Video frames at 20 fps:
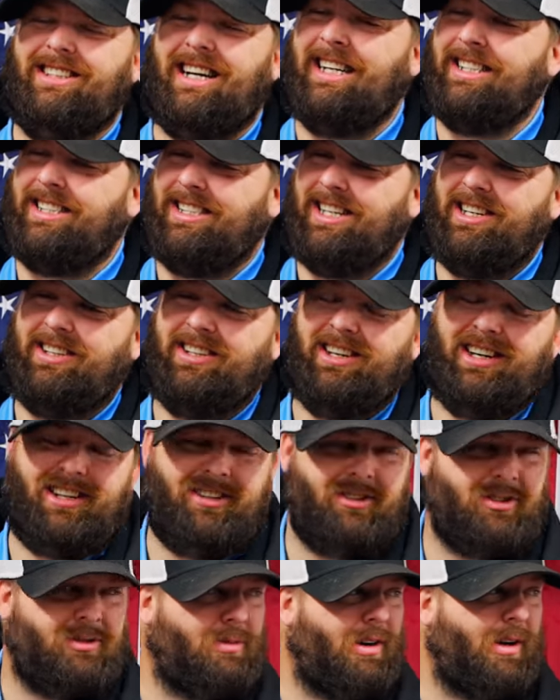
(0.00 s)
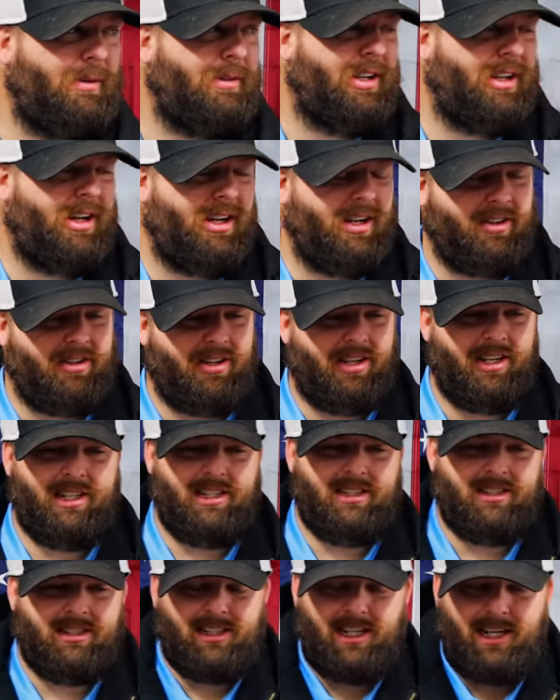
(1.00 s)
I say that there's probably a lot of
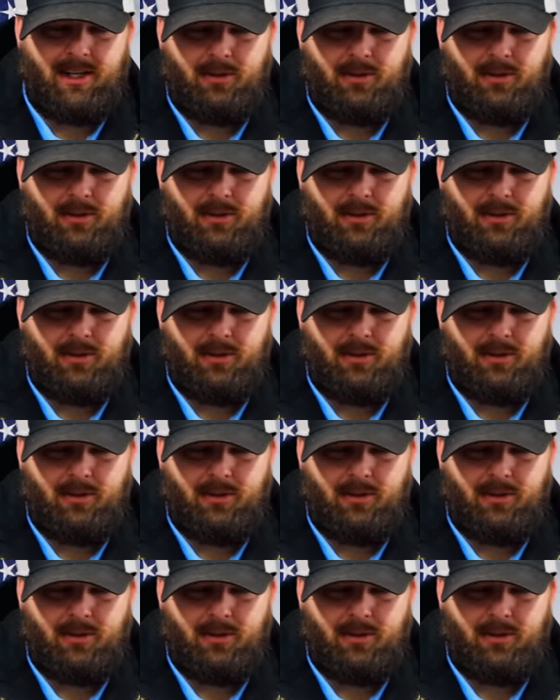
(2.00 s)
things that